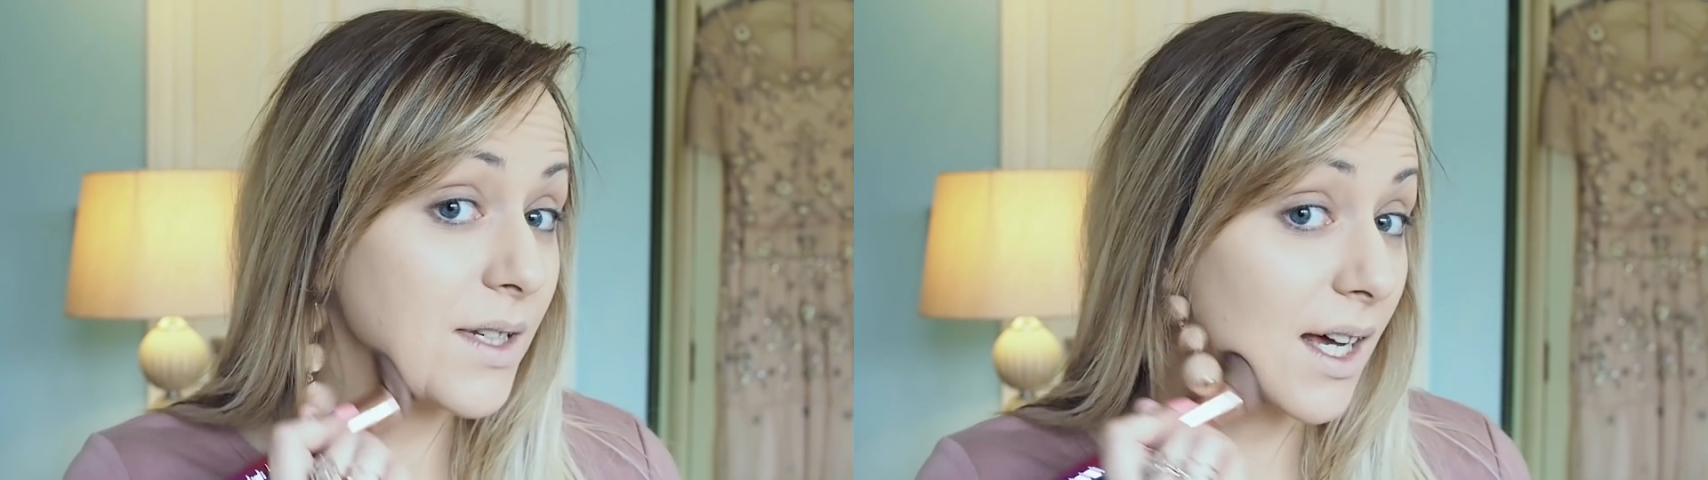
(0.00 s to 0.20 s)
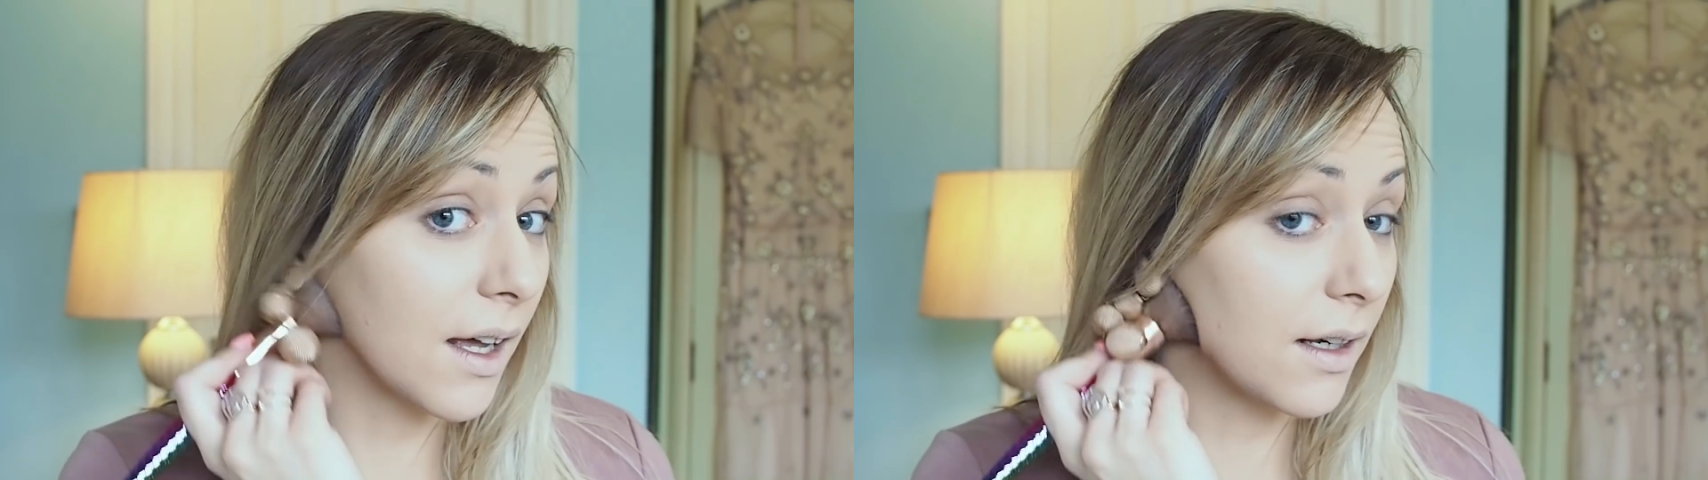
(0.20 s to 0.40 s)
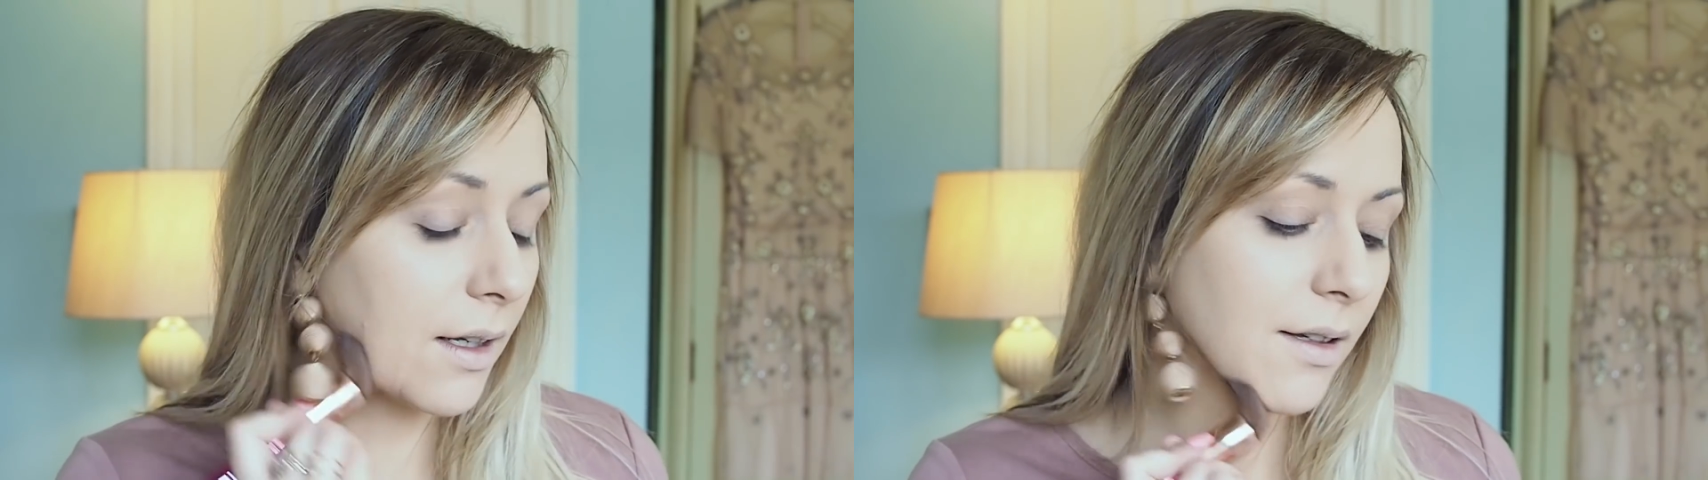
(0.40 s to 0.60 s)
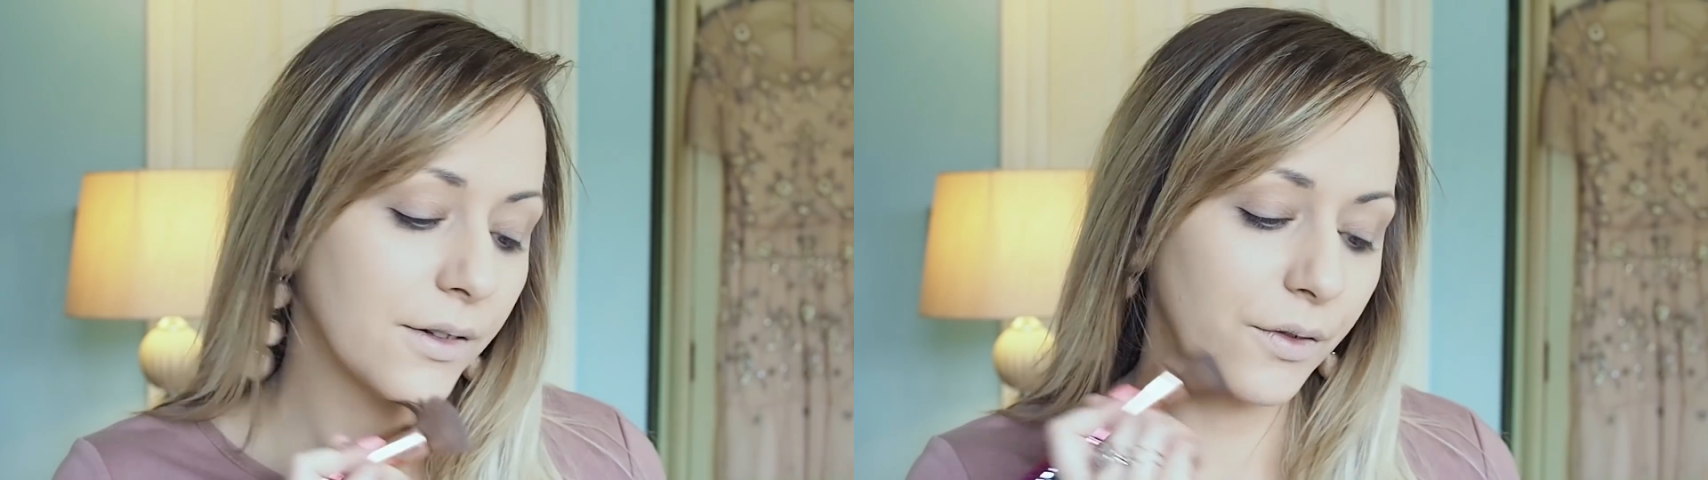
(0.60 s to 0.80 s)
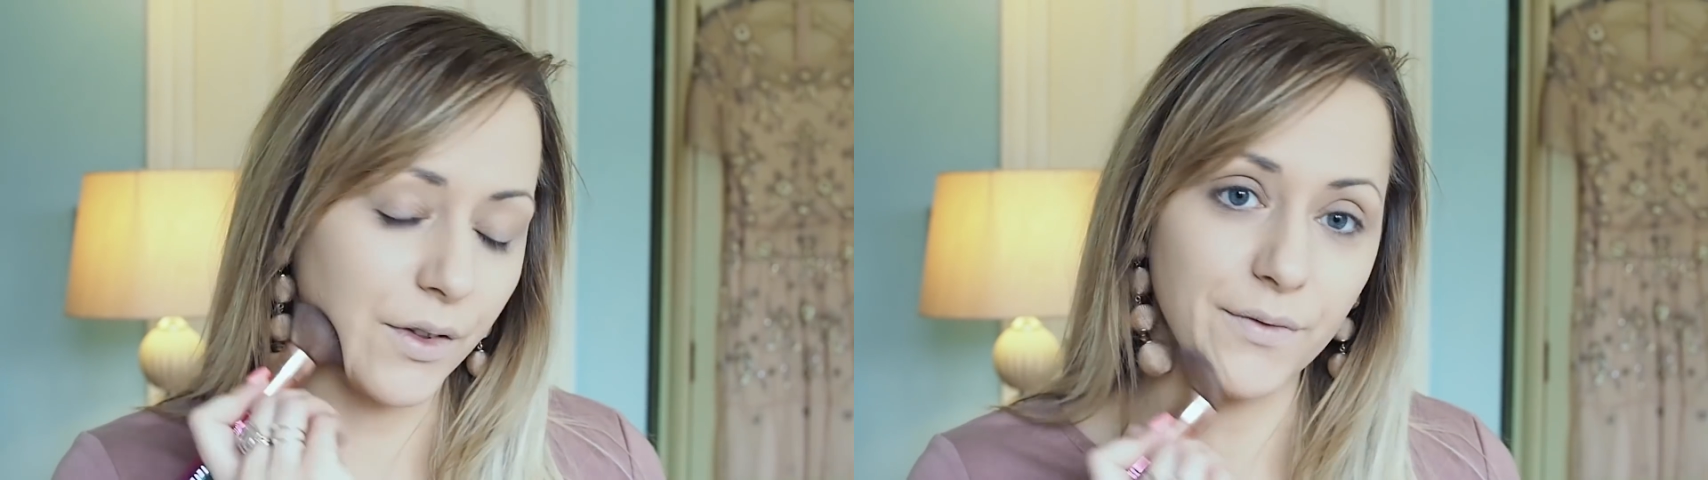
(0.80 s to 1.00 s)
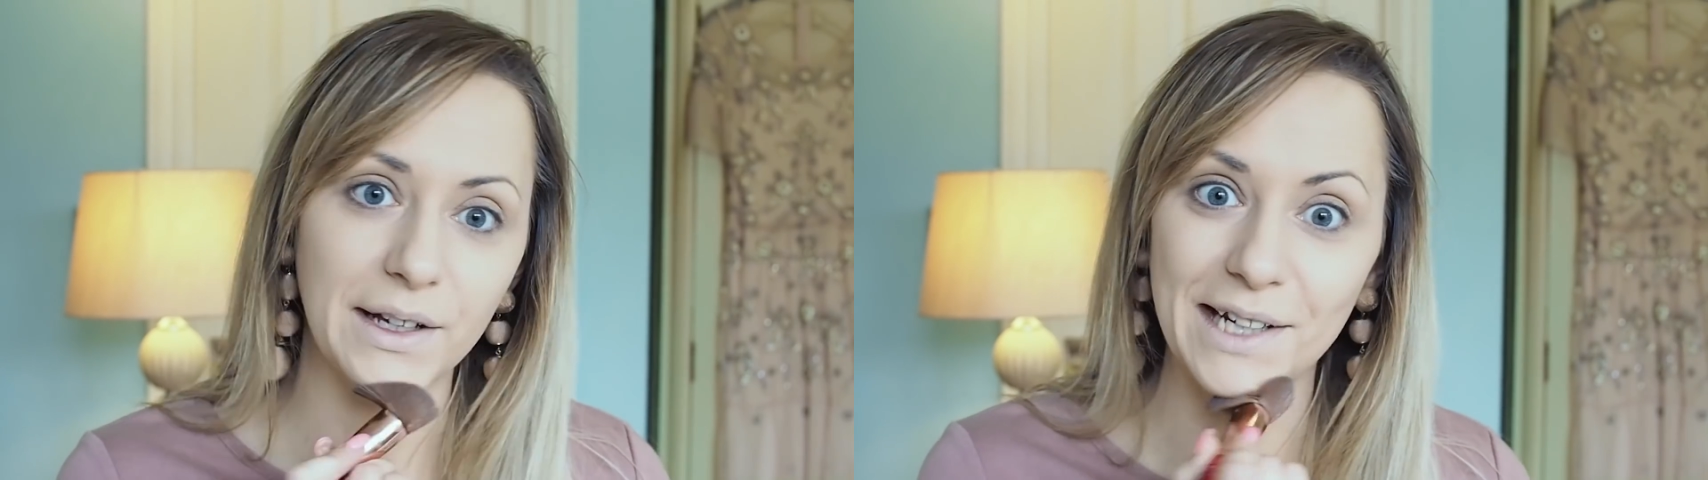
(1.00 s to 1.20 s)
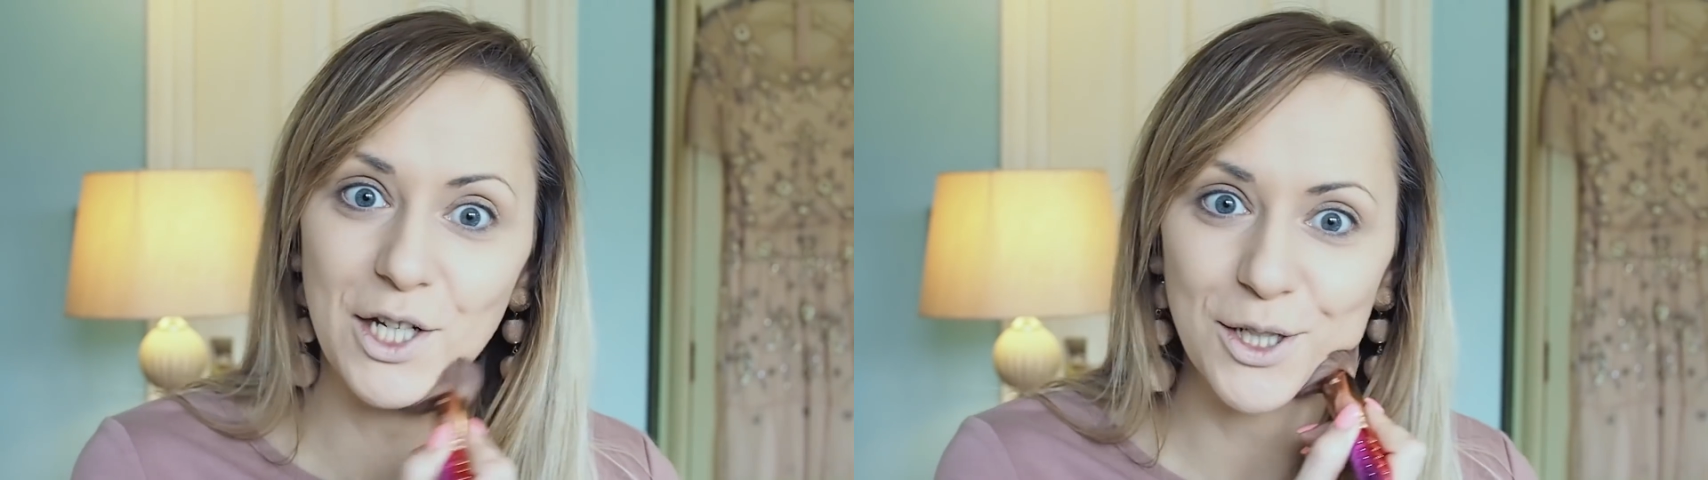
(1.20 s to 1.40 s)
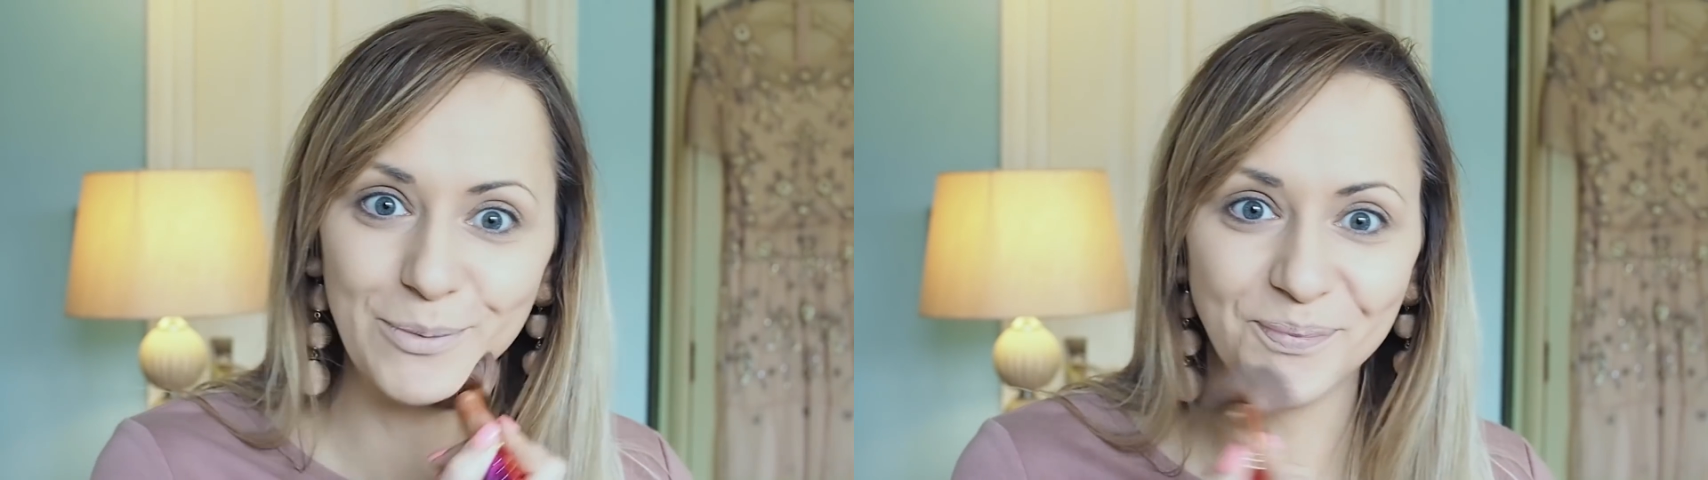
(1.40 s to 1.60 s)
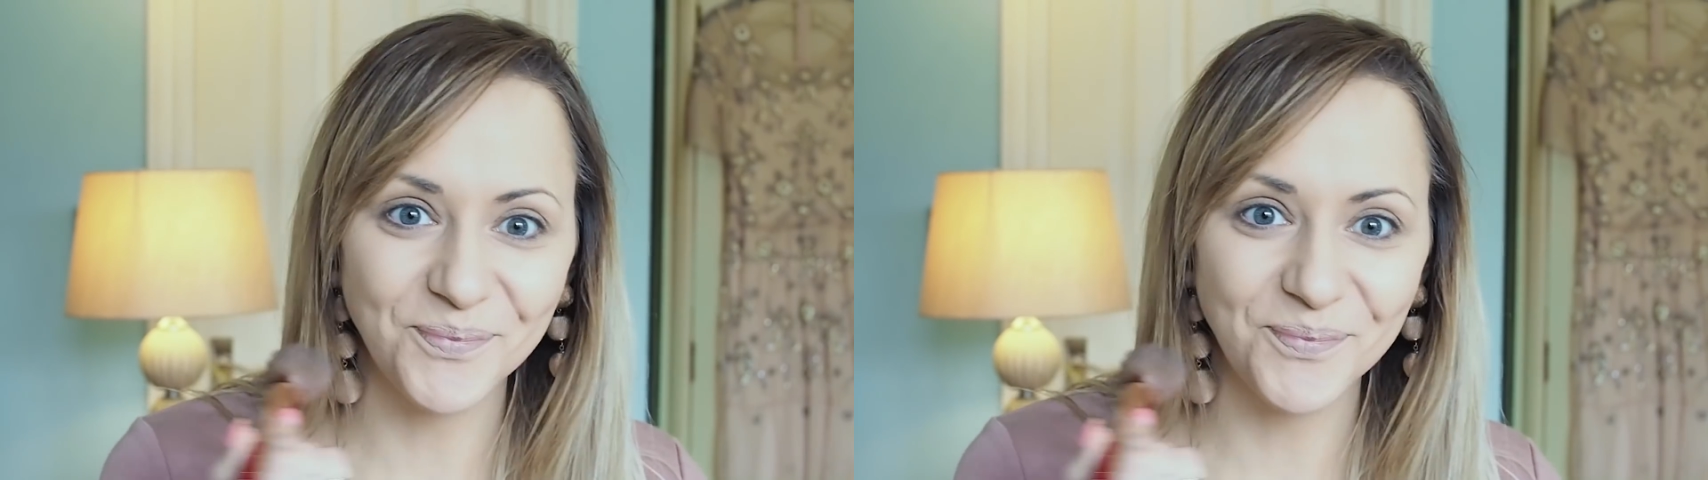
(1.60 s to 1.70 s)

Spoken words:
done for the foundation.